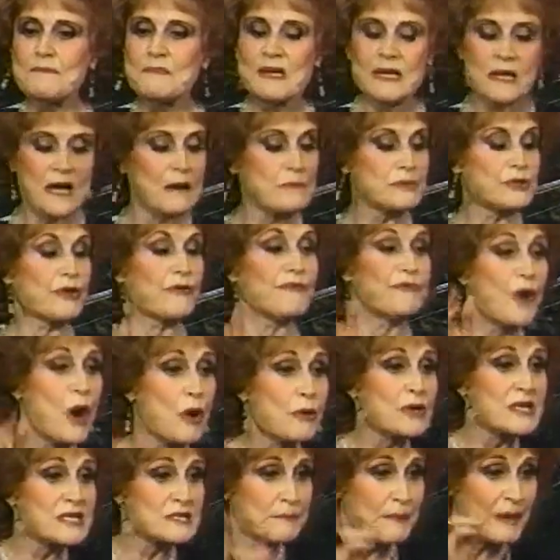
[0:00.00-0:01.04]
becomes your
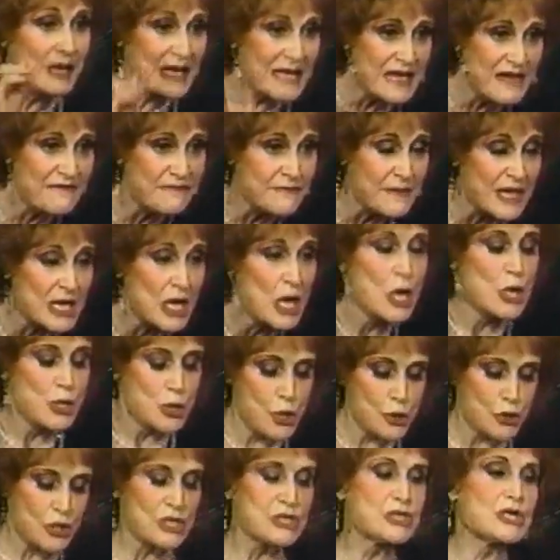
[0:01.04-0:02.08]
focus, believe me,
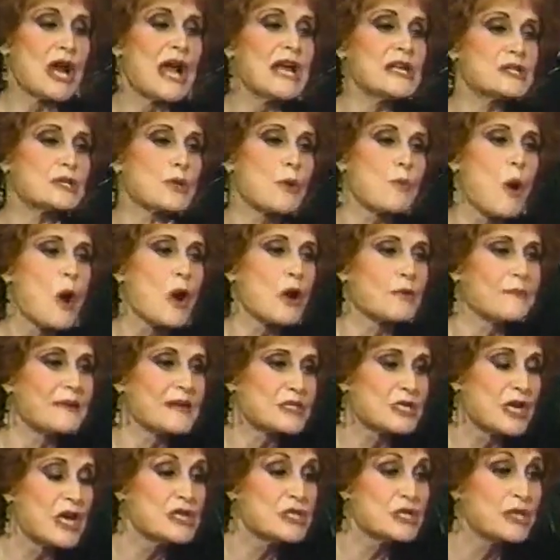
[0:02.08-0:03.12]
you can change the world by
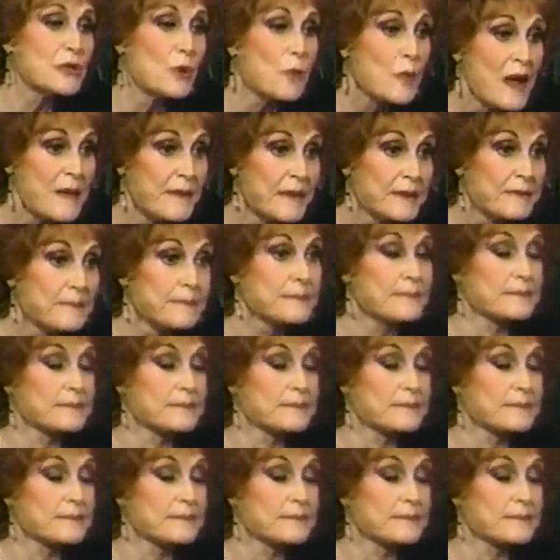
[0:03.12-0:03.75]
changing the women.